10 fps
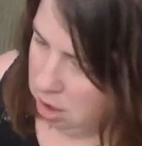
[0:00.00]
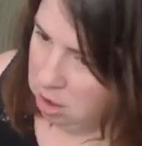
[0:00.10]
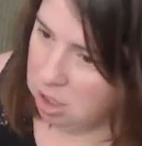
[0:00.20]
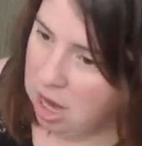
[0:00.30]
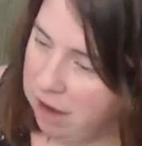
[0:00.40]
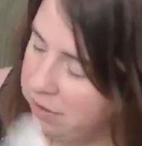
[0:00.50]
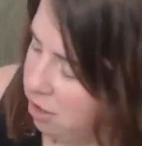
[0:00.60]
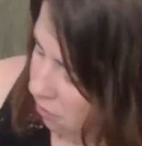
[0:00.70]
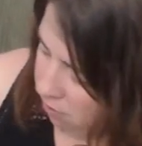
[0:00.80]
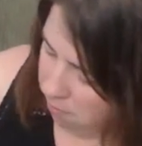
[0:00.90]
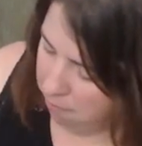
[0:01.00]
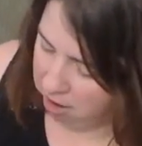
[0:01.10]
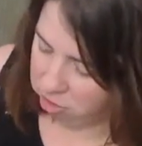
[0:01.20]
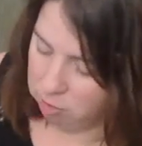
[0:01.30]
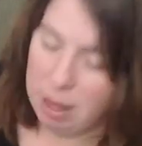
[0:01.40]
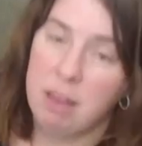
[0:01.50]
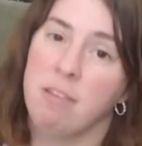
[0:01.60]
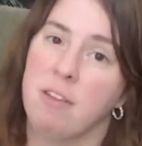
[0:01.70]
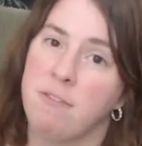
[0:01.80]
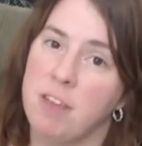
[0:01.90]
have to do some measurements to
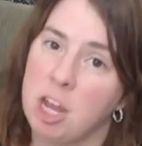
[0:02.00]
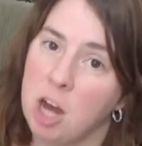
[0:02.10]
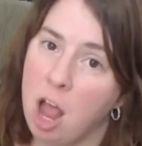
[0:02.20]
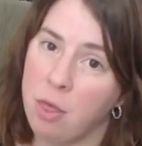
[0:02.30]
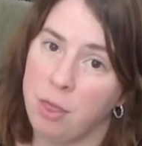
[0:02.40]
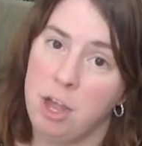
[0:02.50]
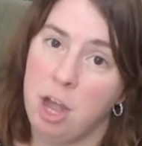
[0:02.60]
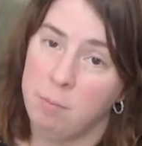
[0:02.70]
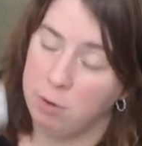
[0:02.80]
figure out the number of